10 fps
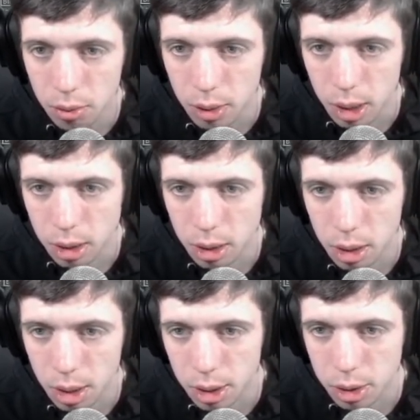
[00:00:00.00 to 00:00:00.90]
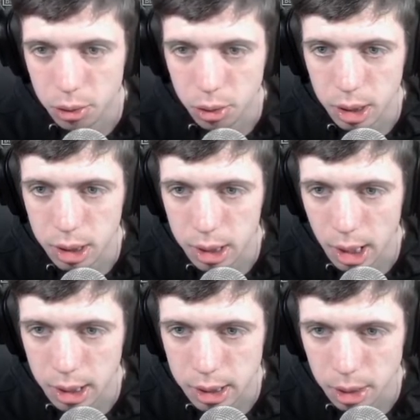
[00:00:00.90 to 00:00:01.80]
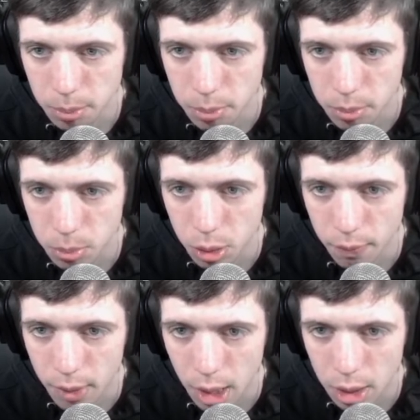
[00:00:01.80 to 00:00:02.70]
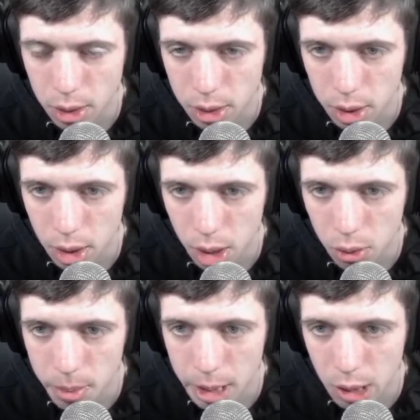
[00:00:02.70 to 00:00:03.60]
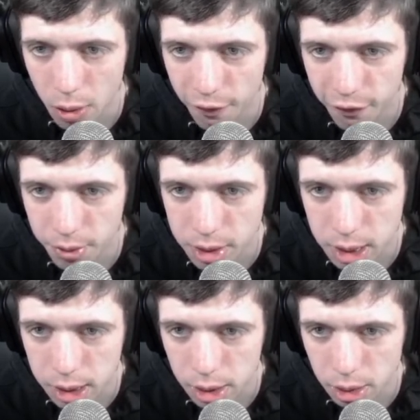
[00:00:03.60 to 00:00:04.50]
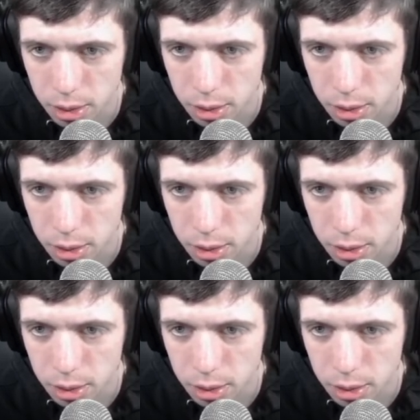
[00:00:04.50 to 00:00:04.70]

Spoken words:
right, do the exact same. Move that a little bit off center,